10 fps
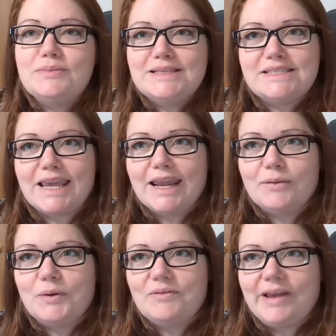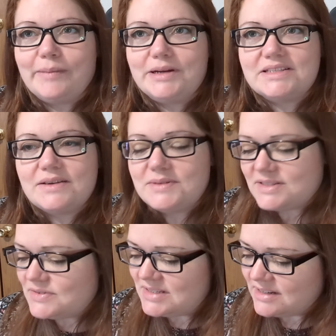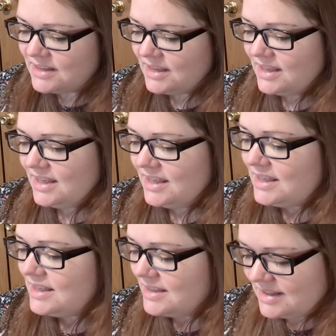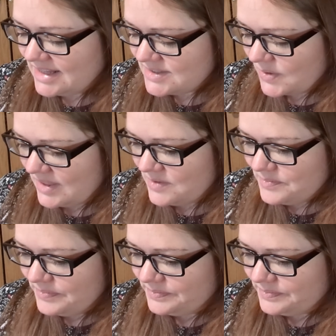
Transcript: been saying what fabrics I was using. That's okay though.